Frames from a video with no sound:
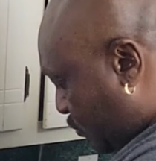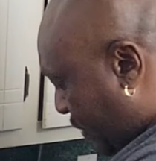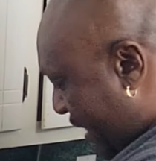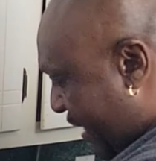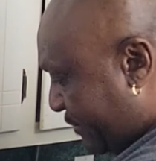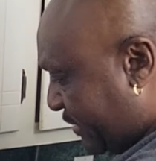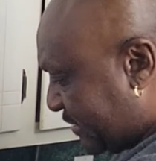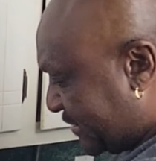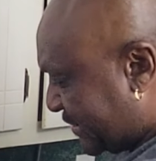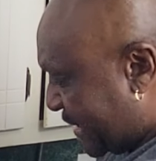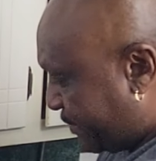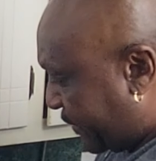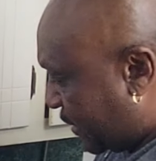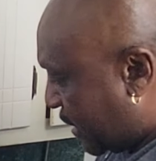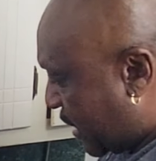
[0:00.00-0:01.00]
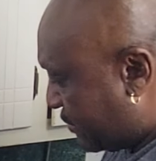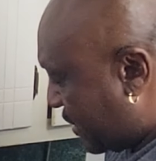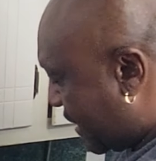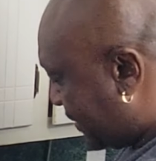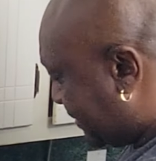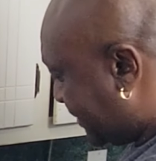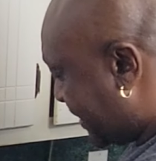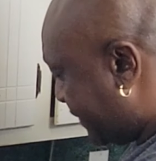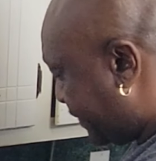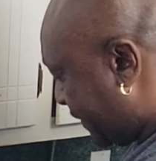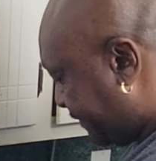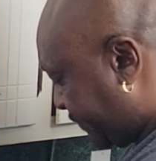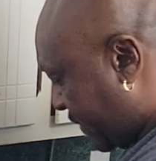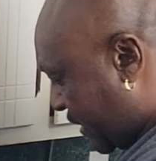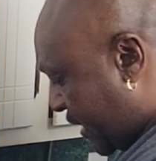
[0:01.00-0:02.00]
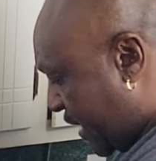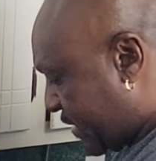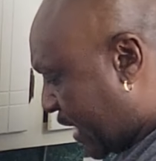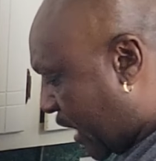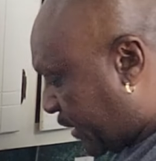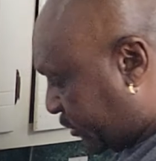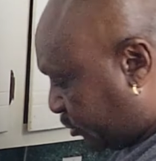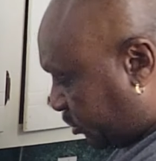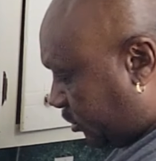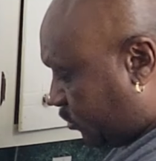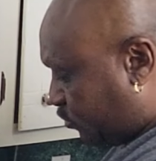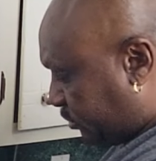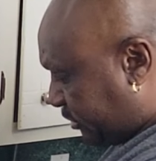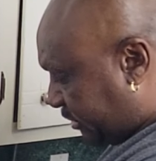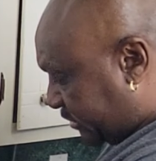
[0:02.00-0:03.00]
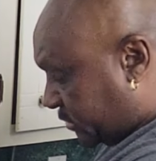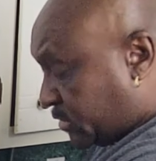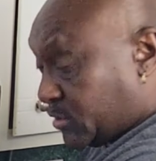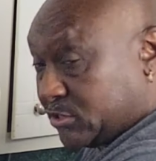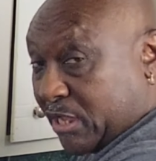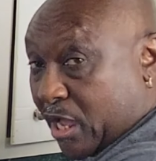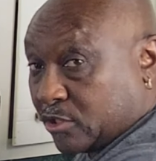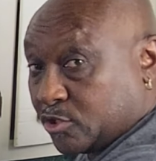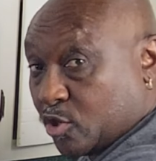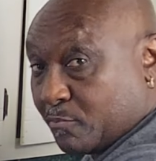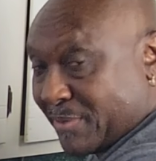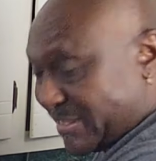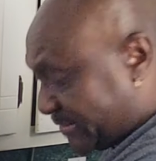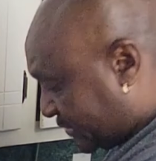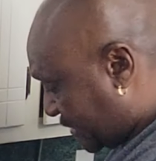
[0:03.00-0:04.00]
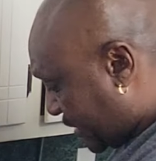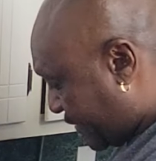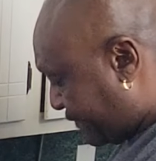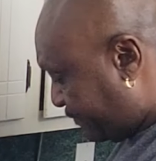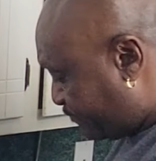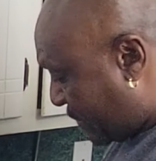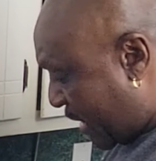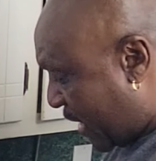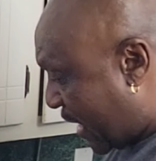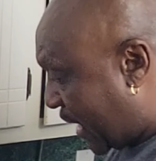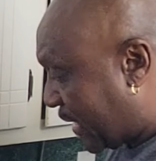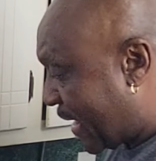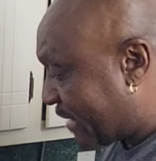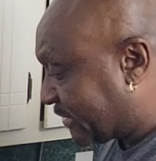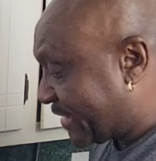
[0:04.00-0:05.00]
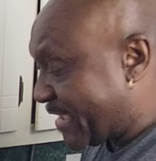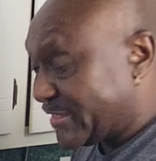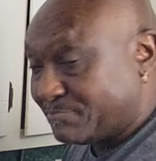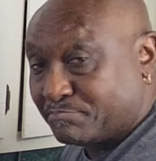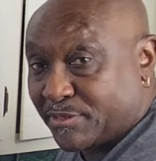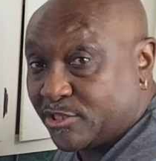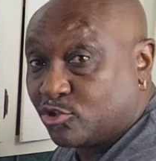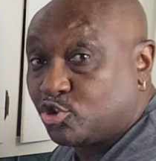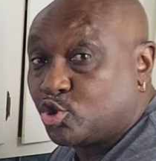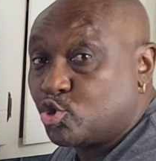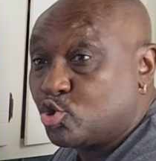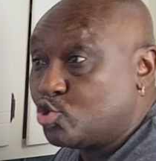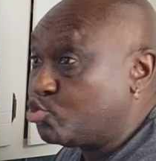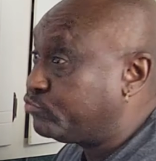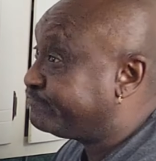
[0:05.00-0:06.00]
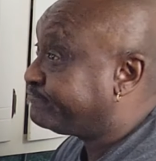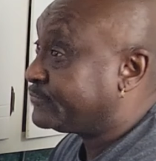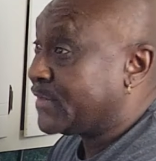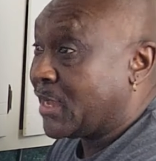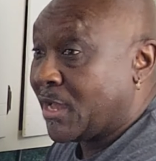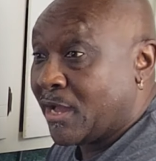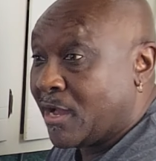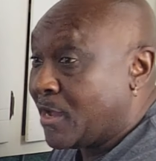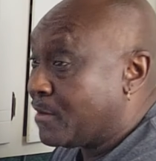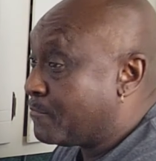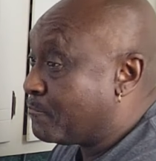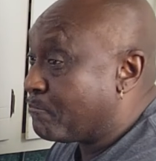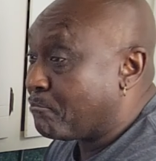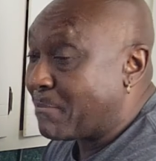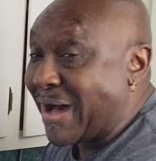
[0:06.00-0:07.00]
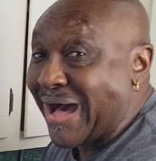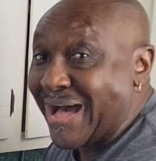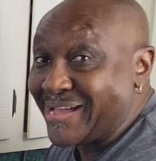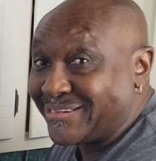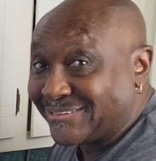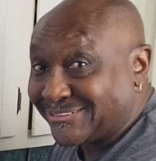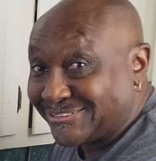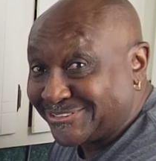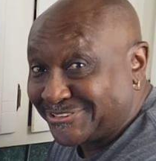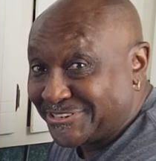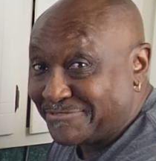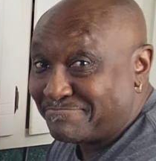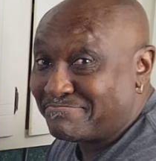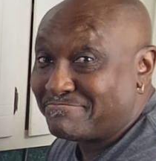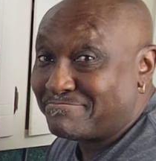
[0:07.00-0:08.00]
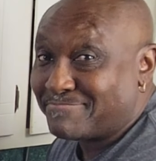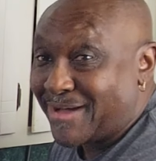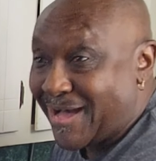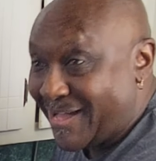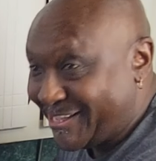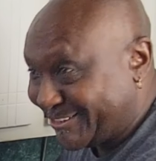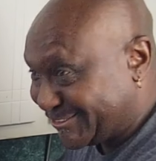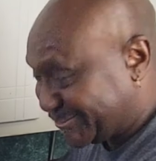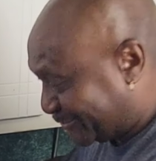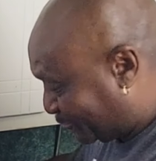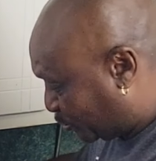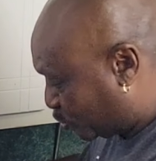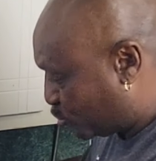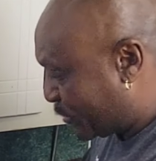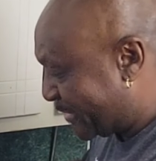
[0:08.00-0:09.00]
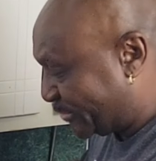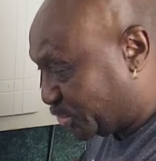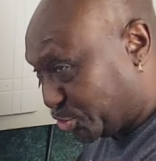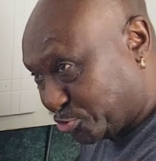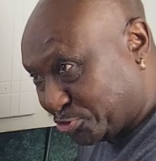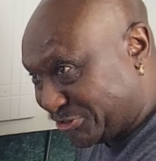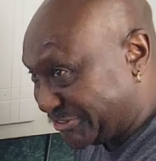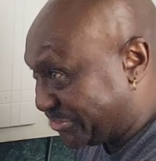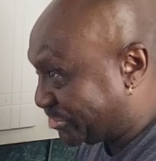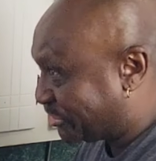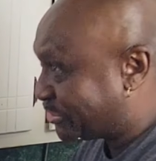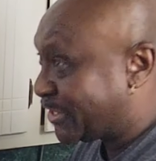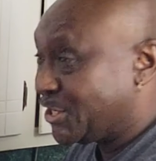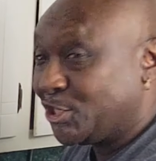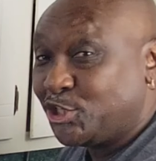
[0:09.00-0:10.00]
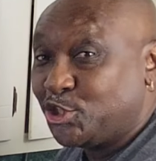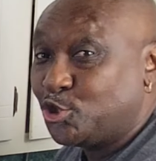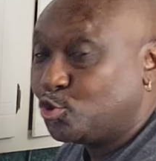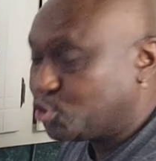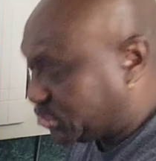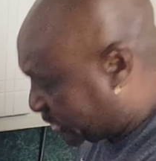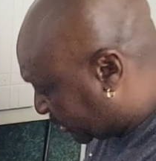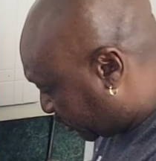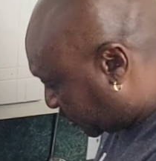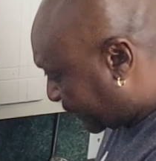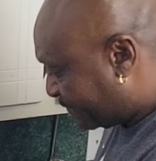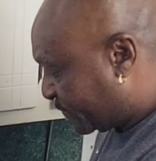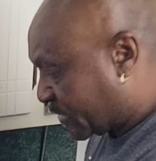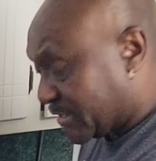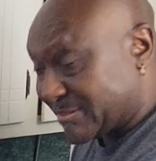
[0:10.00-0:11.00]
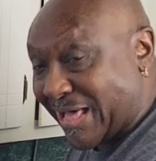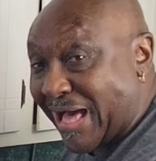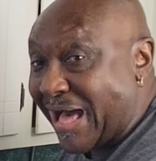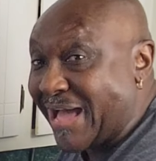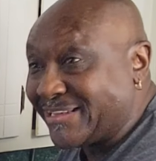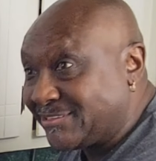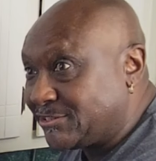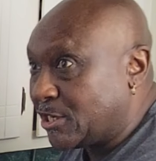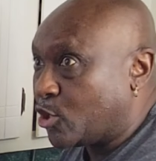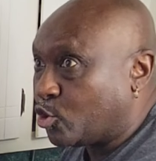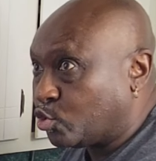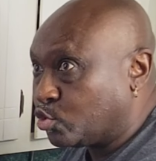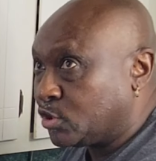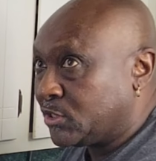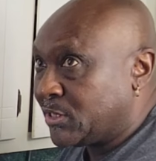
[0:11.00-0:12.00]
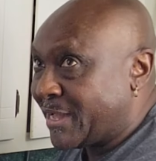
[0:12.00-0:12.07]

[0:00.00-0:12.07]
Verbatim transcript: You're able to zip it up, unzip it. And y'all excuse this. Y'all know my stuff. My Hot Logic has been through miles and miles of treacherous usage because I don't